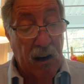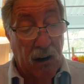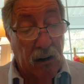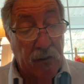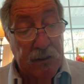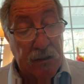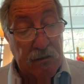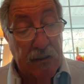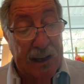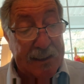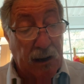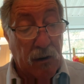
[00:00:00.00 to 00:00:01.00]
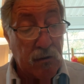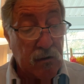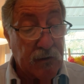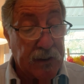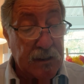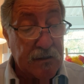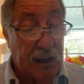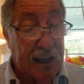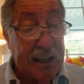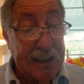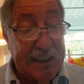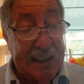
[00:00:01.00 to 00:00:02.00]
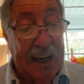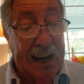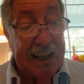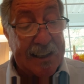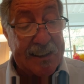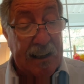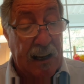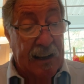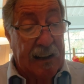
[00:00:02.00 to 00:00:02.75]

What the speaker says: over and over again.